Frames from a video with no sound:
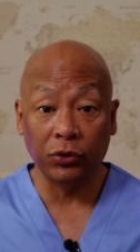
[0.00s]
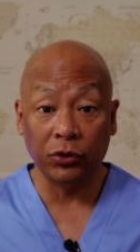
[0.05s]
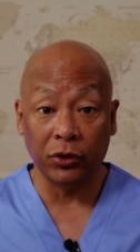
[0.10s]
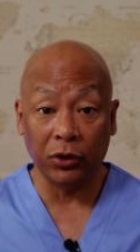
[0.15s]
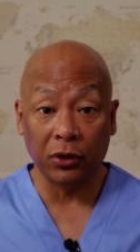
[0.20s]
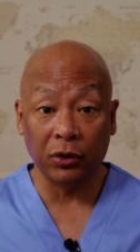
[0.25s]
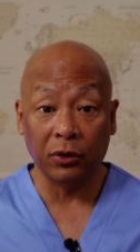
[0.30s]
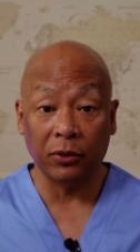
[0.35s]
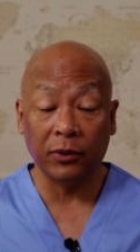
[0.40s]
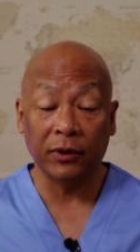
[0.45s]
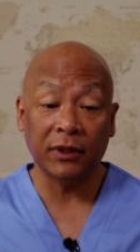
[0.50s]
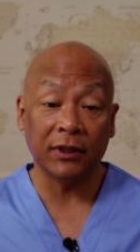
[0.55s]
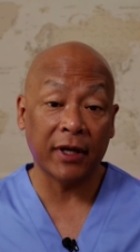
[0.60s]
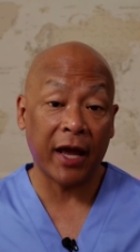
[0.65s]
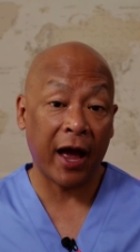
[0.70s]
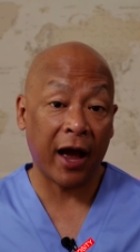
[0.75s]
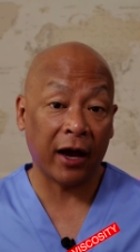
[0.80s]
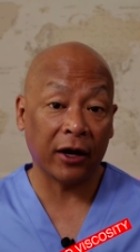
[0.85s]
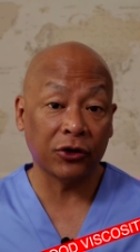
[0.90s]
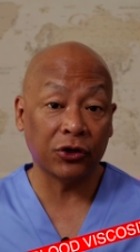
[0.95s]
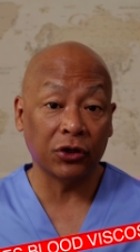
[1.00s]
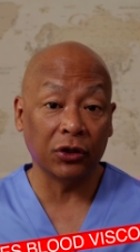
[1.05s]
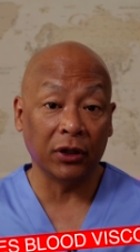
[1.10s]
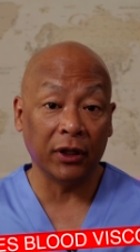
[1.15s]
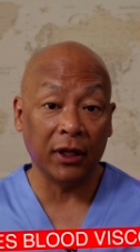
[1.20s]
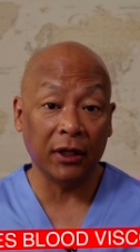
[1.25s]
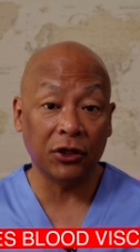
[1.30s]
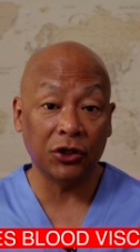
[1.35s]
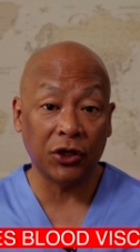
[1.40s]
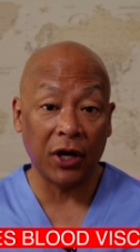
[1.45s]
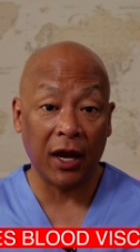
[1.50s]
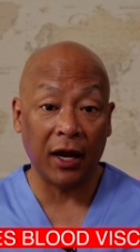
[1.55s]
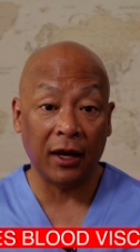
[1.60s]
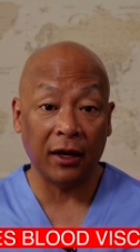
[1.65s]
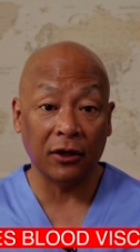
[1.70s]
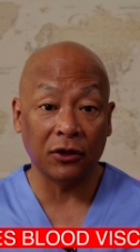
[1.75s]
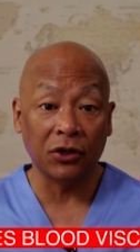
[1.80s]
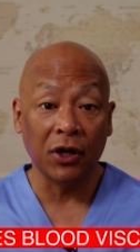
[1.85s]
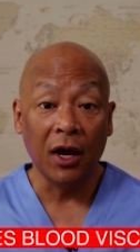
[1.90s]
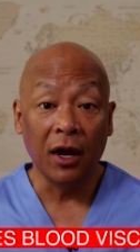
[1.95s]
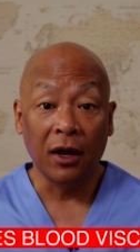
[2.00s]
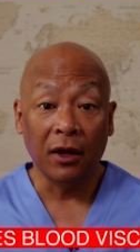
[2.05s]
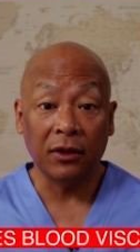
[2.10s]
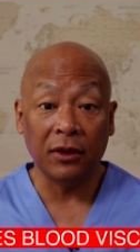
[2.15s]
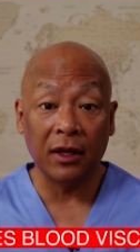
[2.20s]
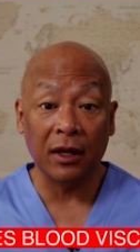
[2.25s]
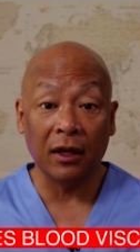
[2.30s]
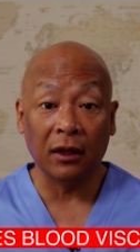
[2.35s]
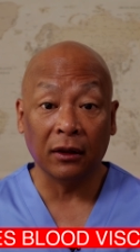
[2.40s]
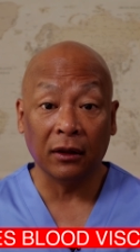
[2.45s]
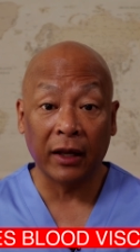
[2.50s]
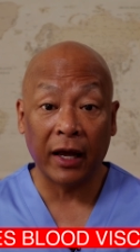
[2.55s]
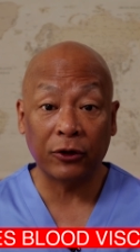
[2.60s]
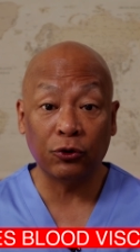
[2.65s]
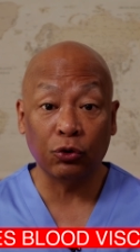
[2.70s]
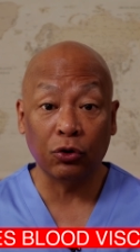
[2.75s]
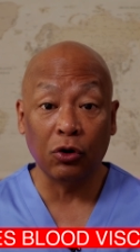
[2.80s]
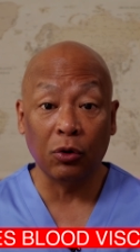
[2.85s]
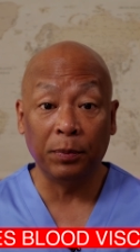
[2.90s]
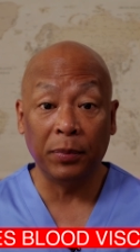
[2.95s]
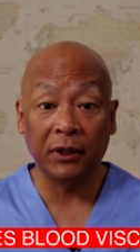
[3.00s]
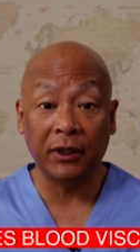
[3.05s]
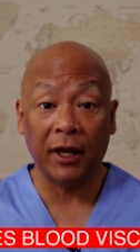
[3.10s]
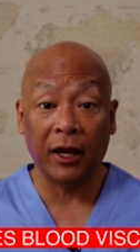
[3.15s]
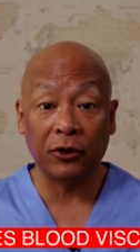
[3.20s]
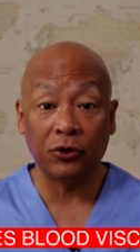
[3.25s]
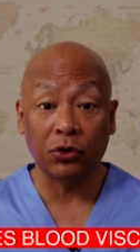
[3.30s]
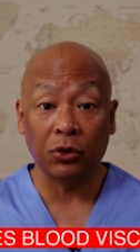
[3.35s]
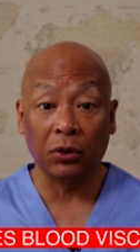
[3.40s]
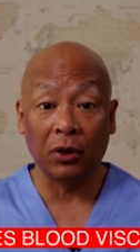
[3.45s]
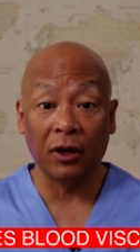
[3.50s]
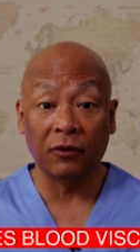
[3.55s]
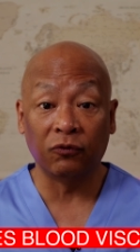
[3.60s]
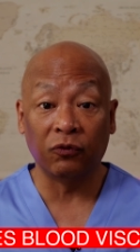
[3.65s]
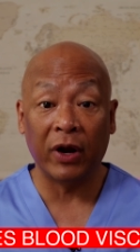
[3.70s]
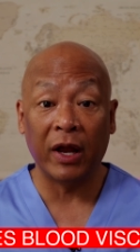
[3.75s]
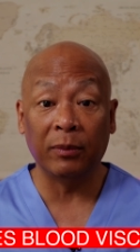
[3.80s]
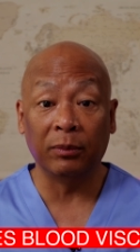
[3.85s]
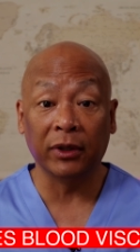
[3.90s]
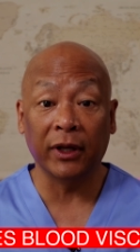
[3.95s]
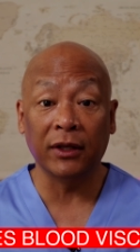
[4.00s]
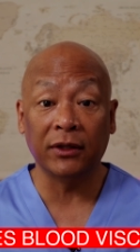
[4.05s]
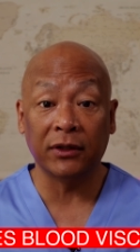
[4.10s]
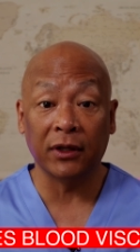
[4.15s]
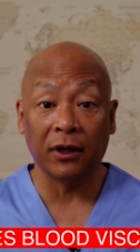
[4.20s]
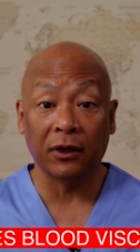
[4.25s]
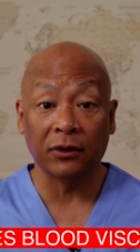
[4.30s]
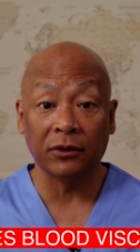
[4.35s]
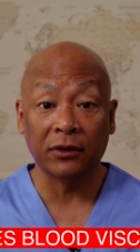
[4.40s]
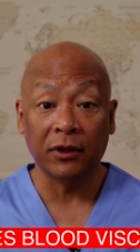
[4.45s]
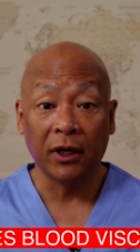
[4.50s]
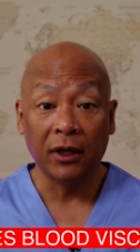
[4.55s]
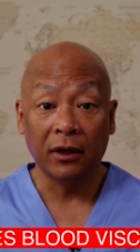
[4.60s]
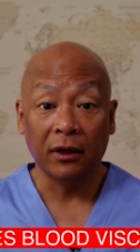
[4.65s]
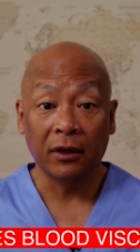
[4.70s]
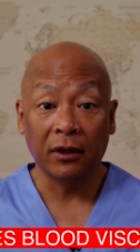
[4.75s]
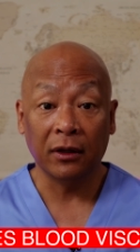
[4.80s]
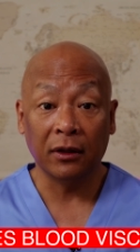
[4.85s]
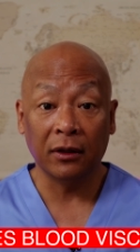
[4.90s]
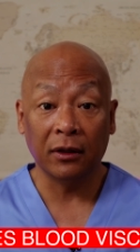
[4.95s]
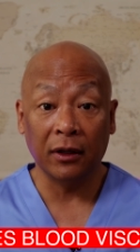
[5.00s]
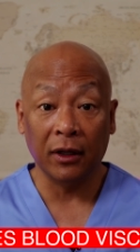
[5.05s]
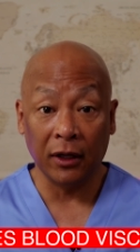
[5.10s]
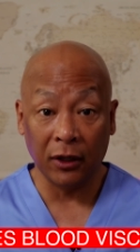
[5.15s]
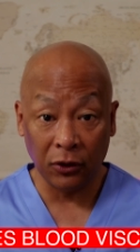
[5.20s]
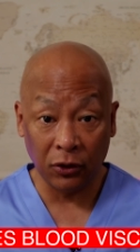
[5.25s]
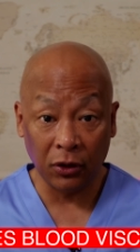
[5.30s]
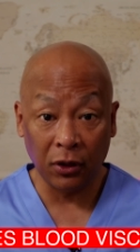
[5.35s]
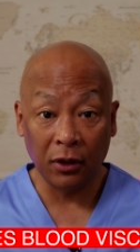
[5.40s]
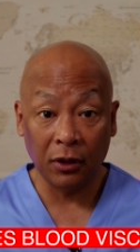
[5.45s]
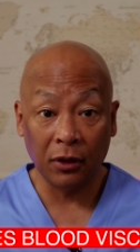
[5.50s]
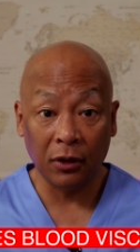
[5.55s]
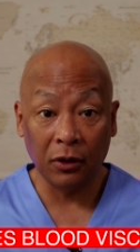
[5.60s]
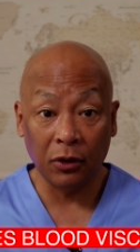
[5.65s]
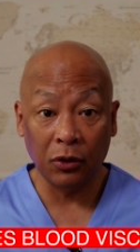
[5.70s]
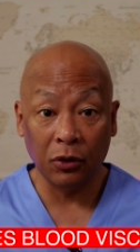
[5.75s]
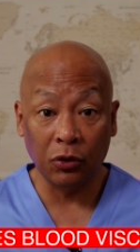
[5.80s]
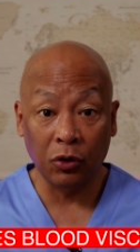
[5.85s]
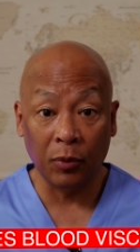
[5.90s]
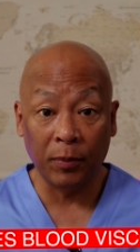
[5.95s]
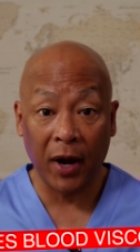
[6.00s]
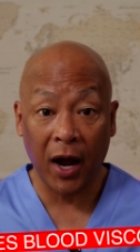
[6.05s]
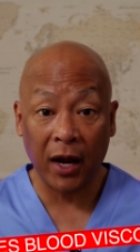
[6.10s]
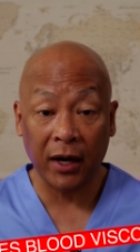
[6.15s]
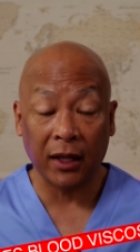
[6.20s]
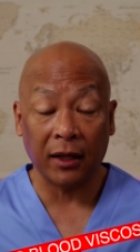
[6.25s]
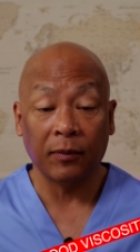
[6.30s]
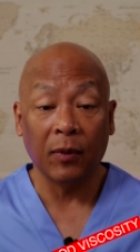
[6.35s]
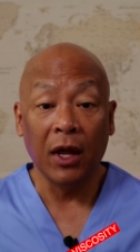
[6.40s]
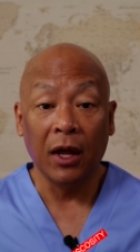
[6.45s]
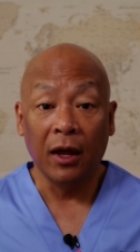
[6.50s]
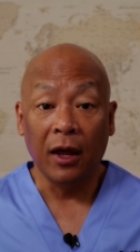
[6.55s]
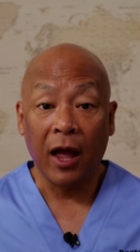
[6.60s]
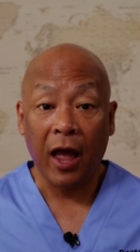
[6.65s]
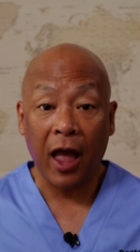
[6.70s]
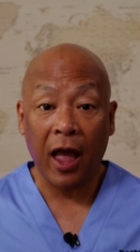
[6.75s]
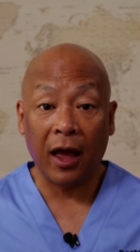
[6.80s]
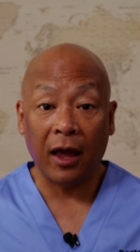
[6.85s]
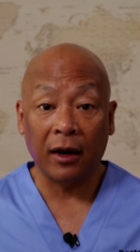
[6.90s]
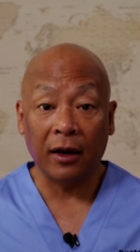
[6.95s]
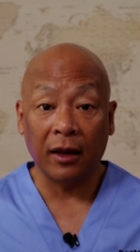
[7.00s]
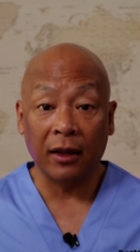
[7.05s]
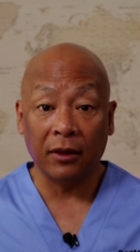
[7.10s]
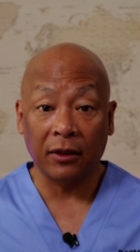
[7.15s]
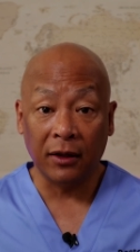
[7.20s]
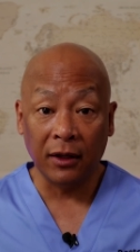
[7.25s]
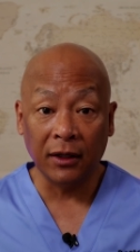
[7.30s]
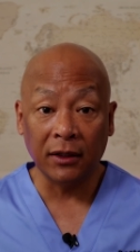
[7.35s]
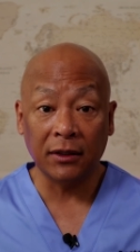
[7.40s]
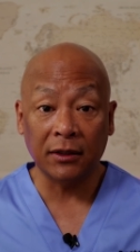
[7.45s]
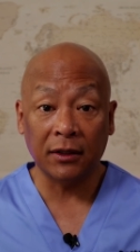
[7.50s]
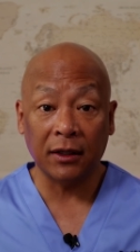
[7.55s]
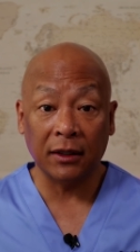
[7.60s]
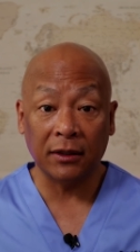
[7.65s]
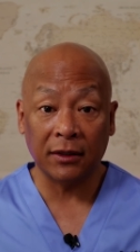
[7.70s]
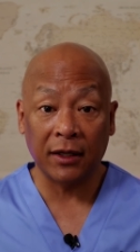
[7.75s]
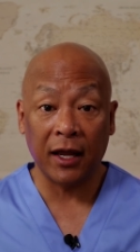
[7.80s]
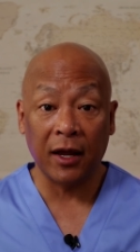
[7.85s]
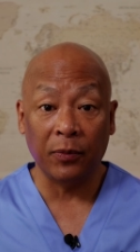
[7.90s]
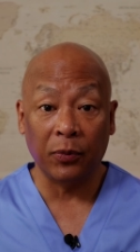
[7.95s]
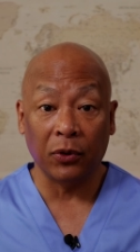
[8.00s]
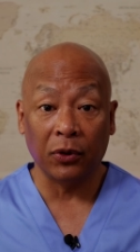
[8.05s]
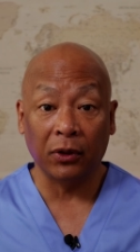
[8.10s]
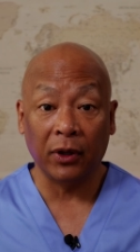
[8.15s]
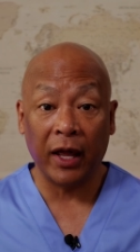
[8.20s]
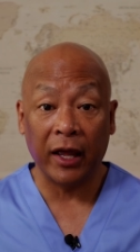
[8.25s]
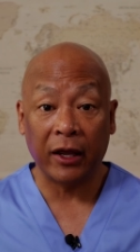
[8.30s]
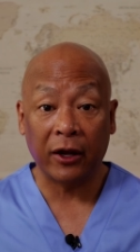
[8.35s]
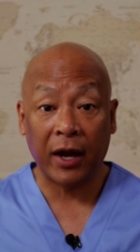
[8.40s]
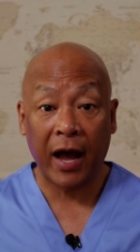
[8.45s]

will do is actually change the electrical potential of red blood cells in your body. And in this example, a